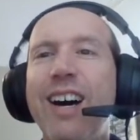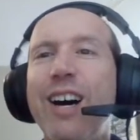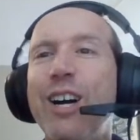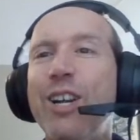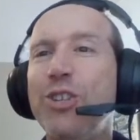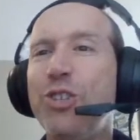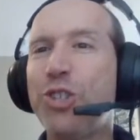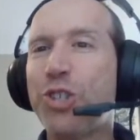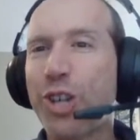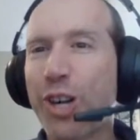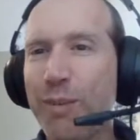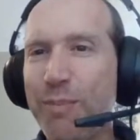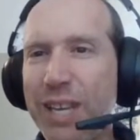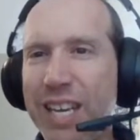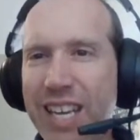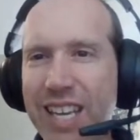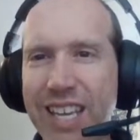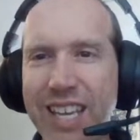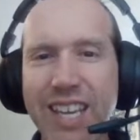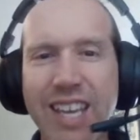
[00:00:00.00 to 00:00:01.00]

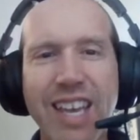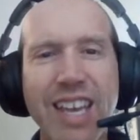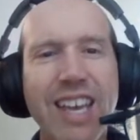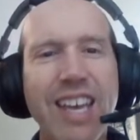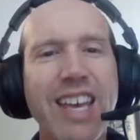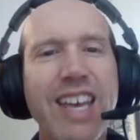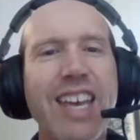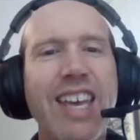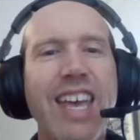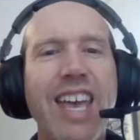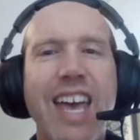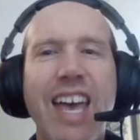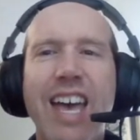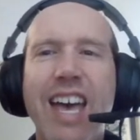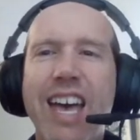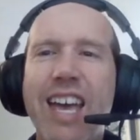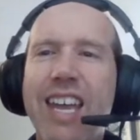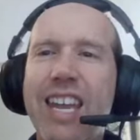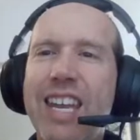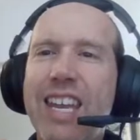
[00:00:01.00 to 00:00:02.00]
Germany
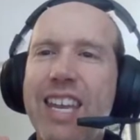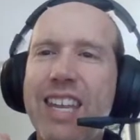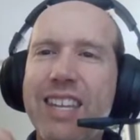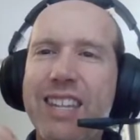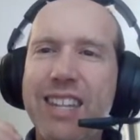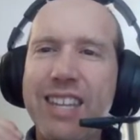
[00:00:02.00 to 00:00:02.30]
and